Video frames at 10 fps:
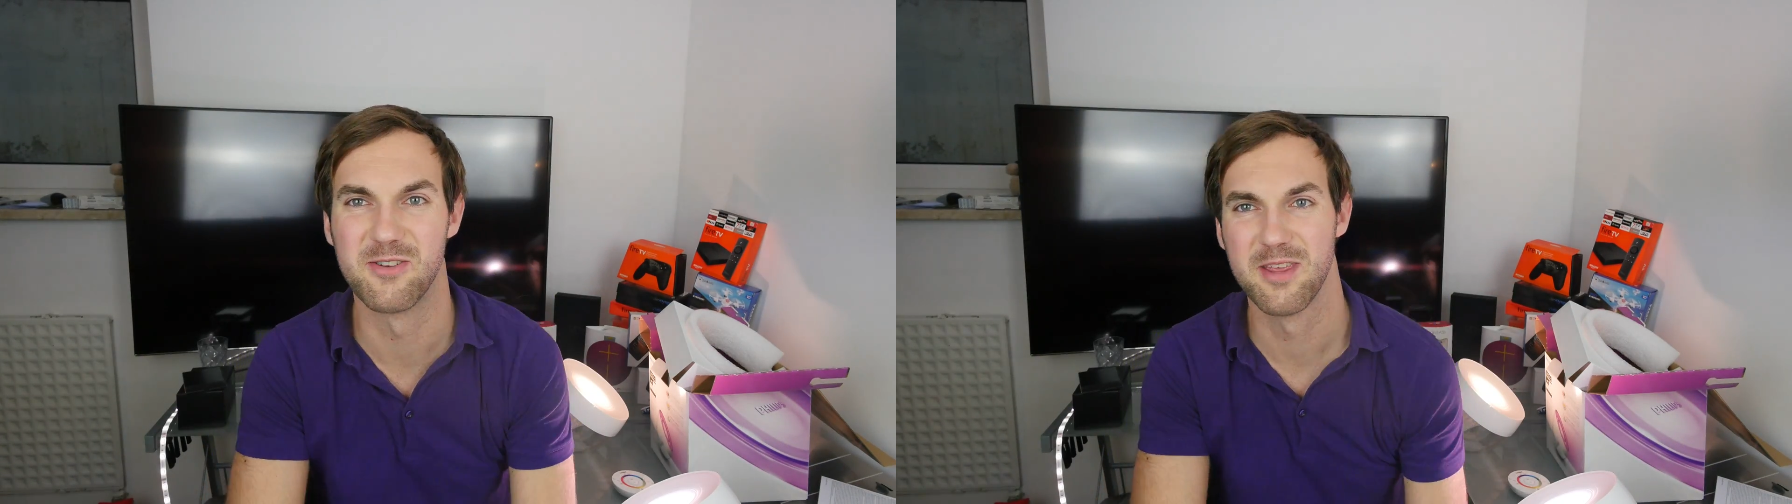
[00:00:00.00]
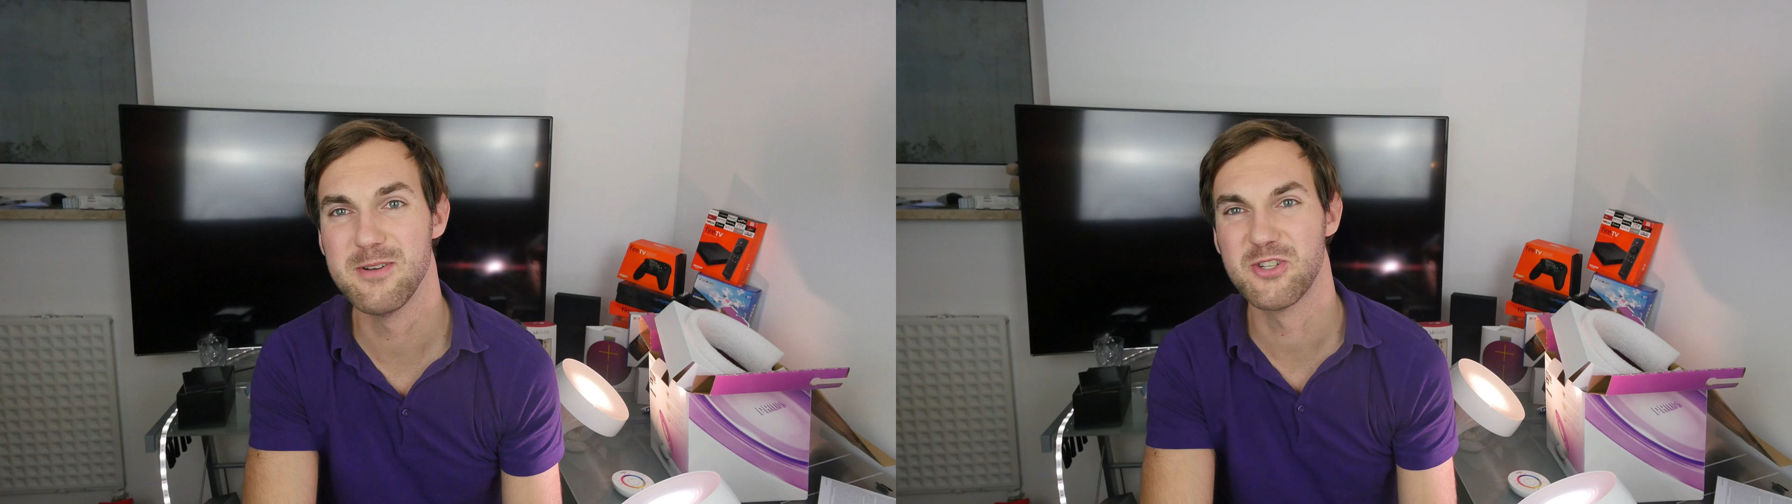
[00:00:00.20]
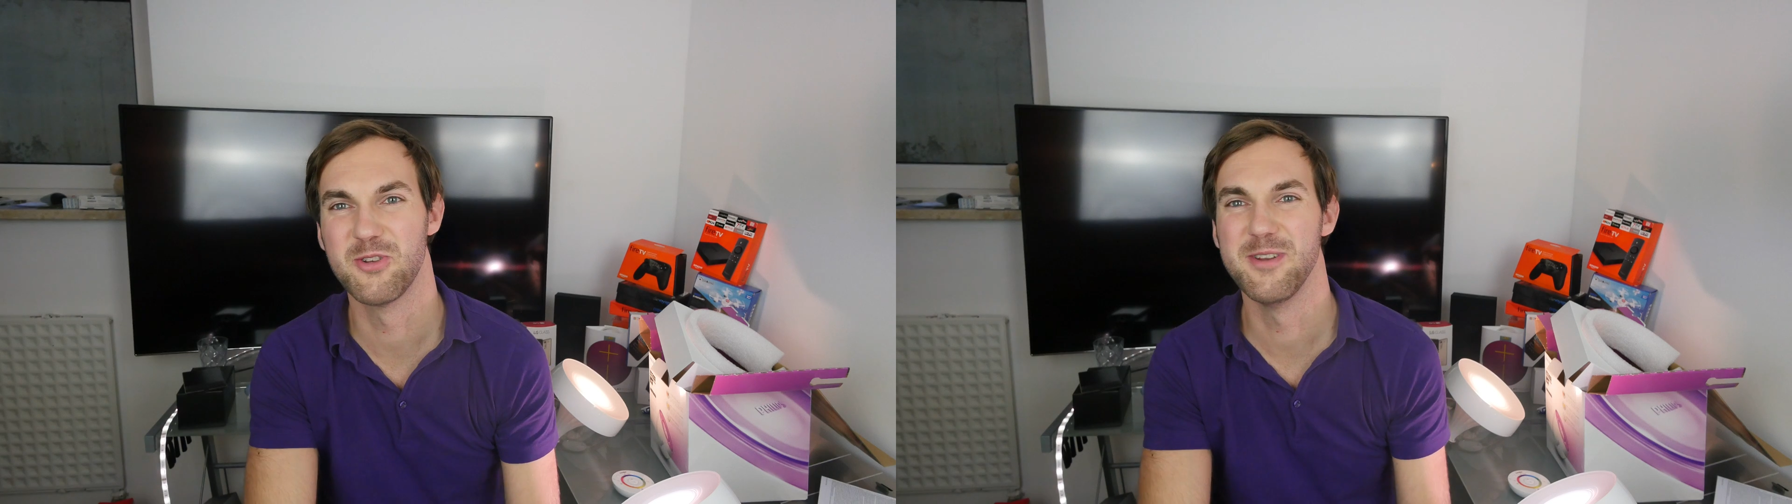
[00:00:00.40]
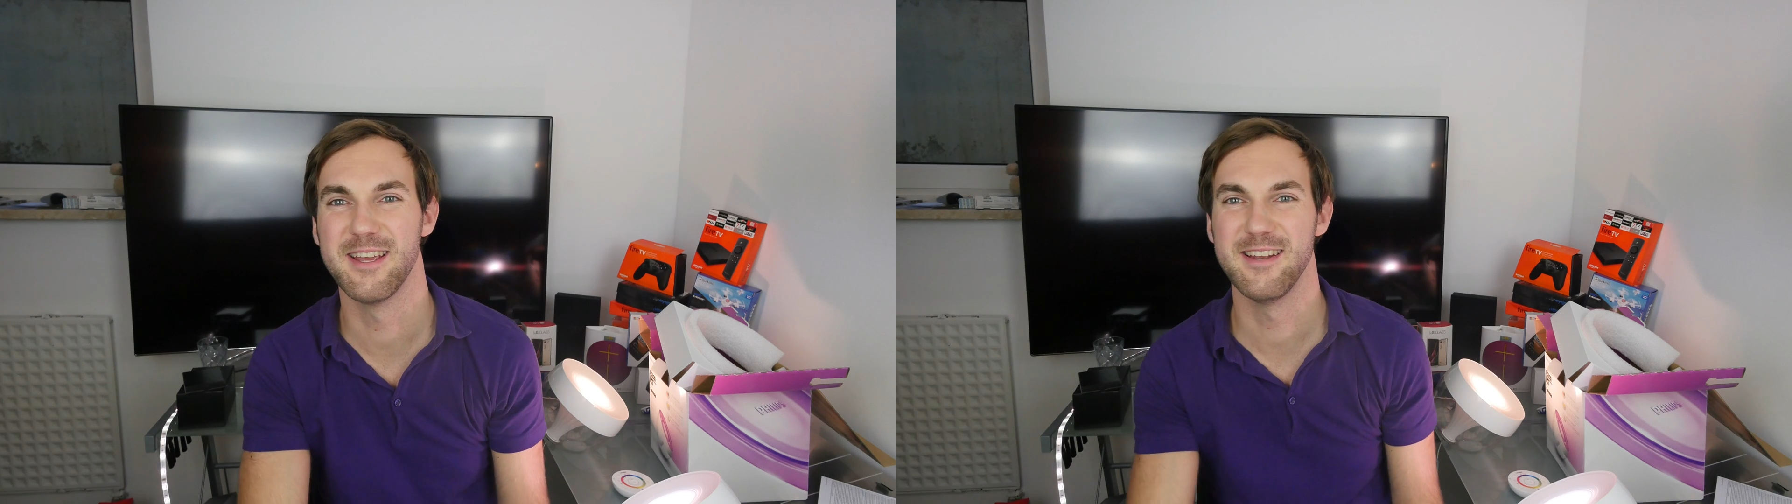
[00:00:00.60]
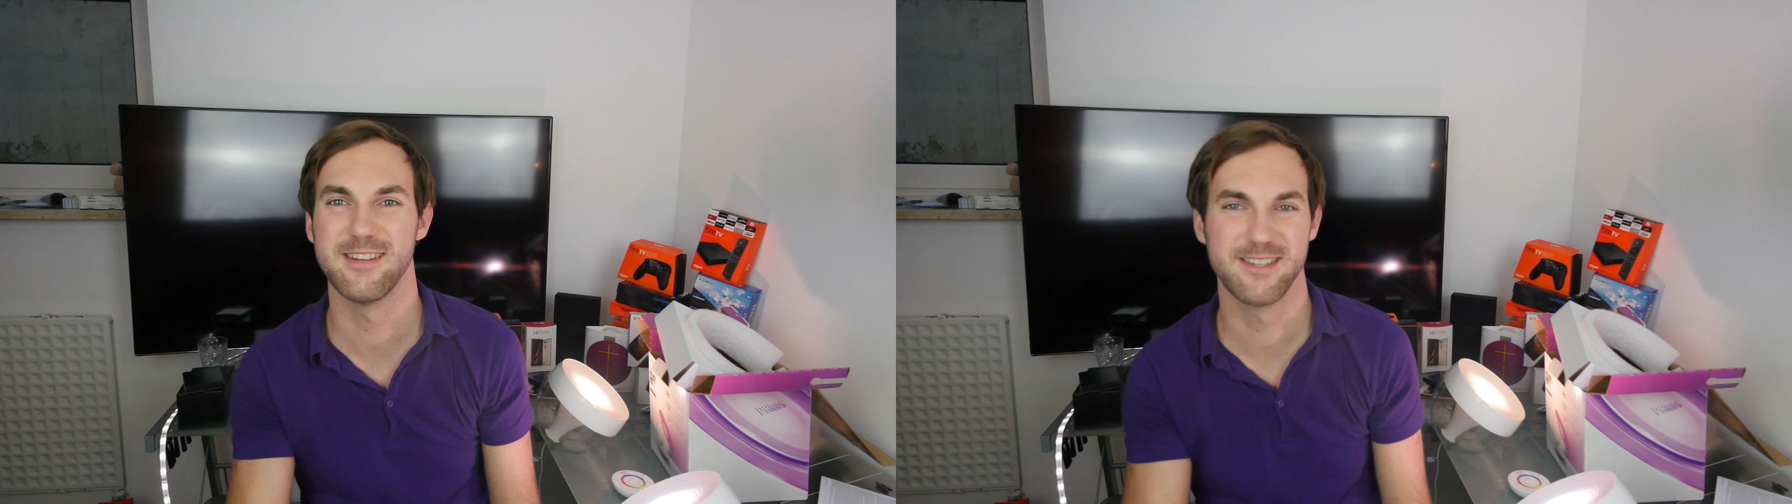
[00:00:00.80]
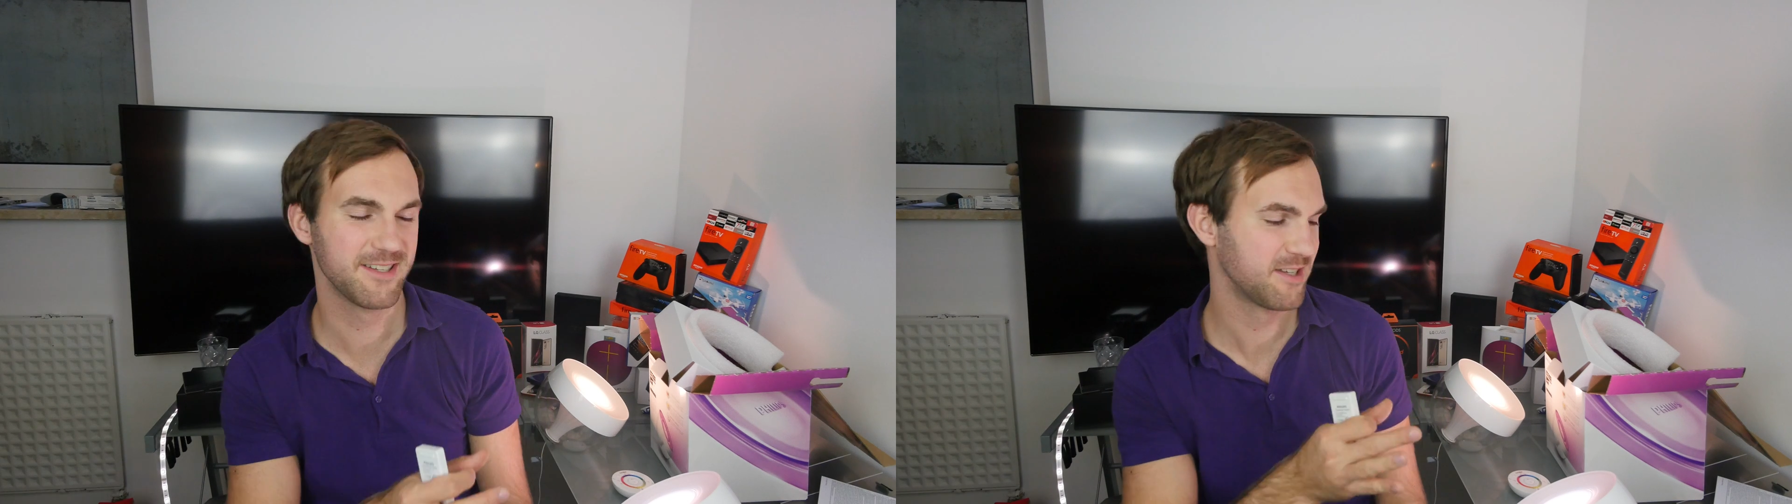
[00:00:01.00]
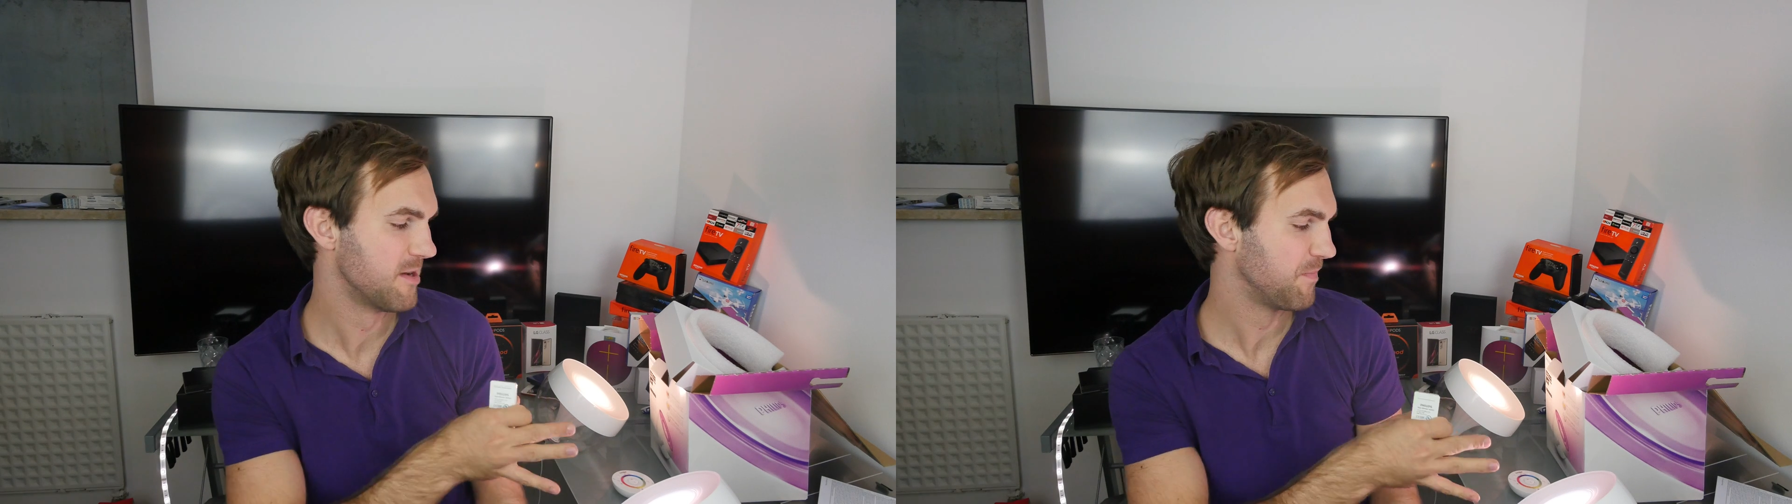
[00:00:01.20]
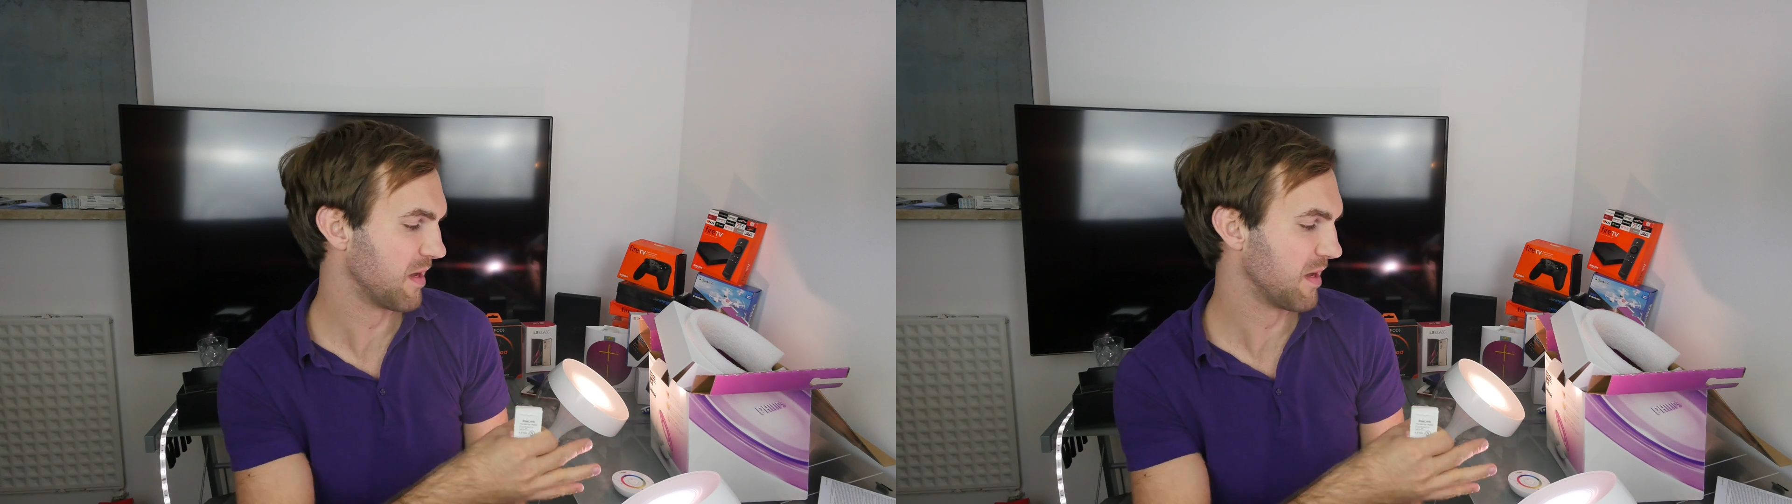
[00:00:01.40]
So thank you much for tuning in. This is